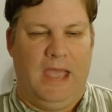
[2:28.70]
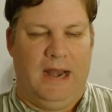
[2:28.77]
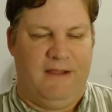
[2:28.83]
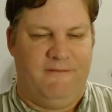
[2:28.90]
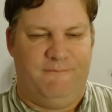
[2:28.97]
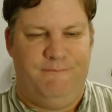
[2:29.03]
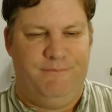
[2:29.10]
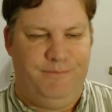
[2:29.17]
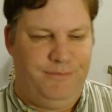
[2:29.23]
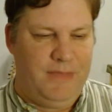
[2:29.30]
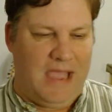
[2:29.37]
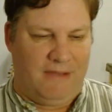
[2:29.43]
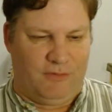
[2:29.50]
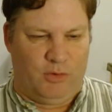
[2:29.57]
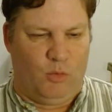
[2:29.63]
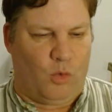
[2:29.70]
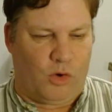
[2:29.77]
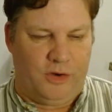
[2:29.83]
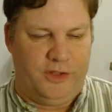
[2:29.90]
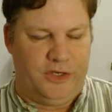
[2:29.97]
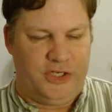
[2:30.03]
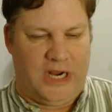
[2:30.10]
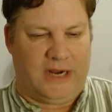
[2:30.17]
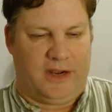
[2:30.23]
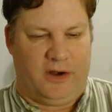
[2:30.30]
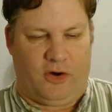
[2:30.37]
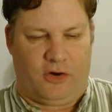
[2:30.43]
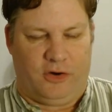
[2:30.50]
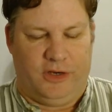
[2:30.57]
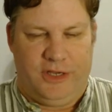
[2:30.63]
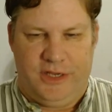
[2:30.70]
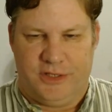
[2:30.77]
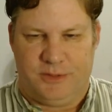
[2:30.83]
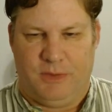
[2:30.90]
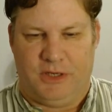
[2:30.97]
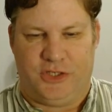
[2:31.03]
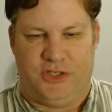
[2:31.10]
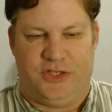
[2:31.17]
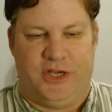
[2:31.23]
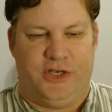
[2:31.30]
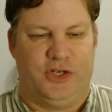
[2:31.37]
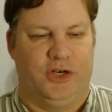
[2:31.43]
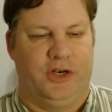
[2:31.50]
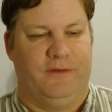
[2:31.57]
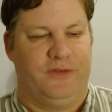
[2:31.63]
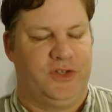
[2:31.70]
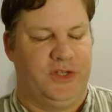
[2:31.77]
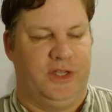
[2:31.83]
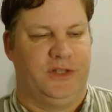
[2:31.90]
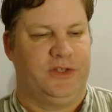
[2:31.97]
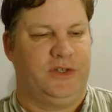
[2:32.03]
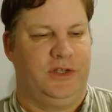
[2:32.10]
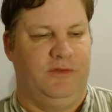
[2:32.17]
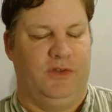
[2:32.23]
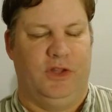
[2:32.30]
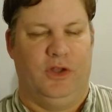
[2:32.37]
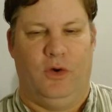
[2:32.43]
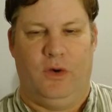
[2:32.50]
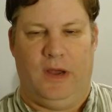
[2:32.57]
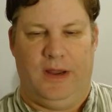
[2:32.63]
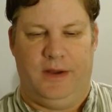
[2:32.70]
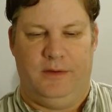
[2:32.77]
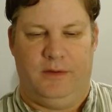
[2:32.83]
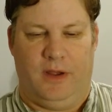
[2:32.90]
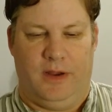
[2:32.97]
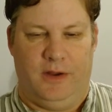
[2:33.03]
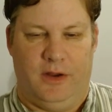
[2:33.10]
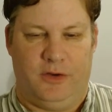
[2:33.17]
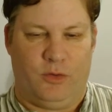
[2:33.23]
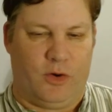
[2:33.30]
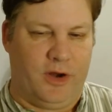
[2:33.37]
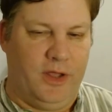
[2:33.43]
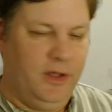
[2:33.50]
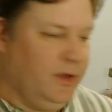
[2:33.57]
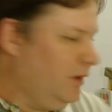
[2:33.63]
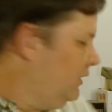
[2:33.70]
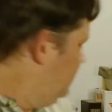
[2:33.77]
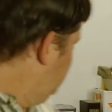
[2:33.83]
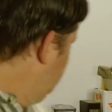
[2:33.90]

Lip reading: And I haven't worn the jacket hardly as much as I should have since, even though I adored it.